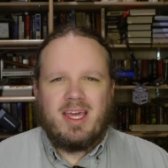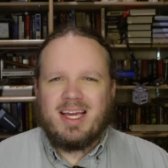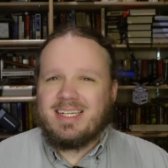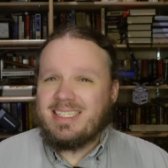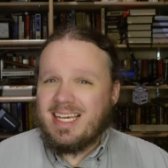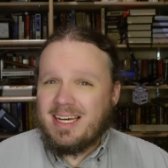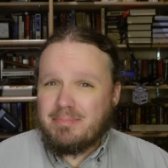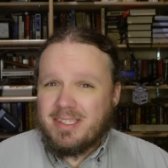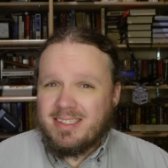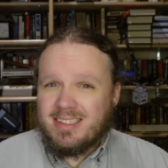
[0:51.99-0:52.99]

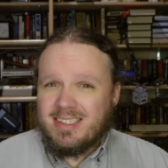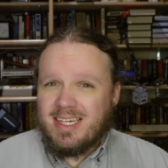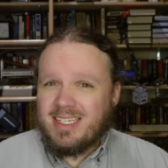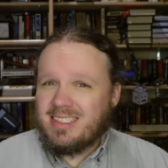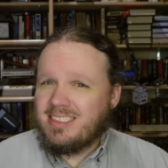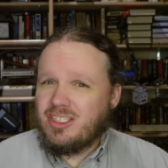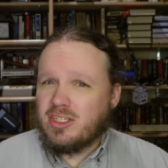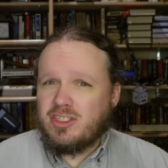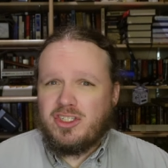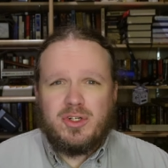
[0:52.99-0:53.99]
Except it's
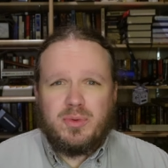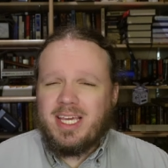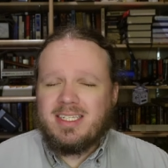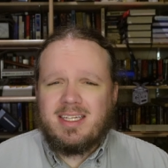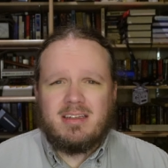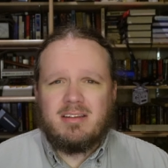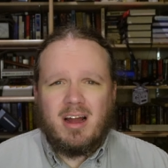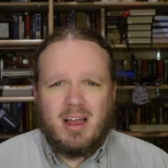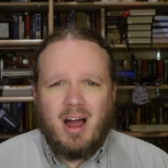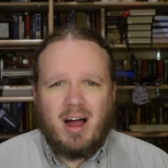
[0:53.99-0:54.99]
just too easy to
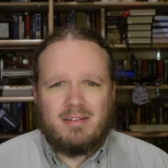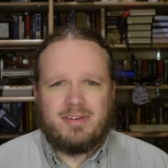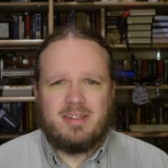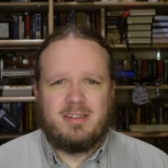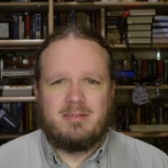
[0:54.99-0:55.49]
knock off.